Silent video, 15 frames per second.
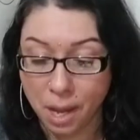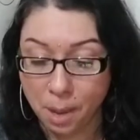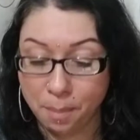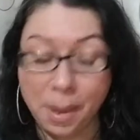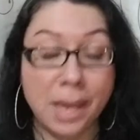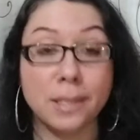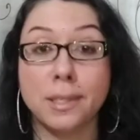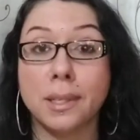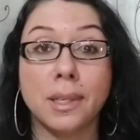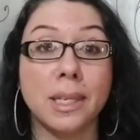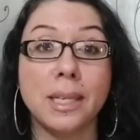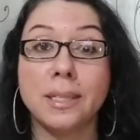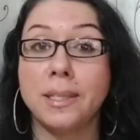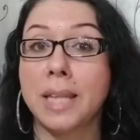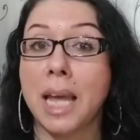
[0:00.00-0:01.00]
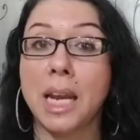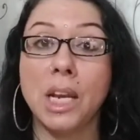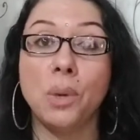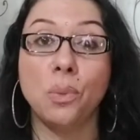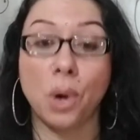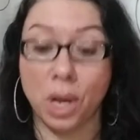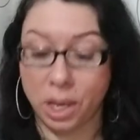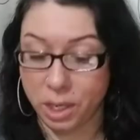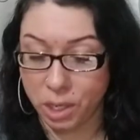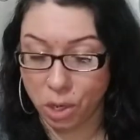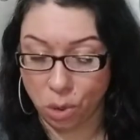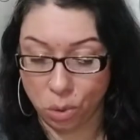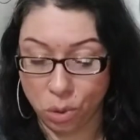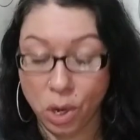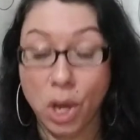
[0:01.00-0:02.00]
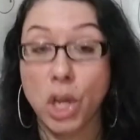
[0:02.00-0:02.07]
basically stating what, you know,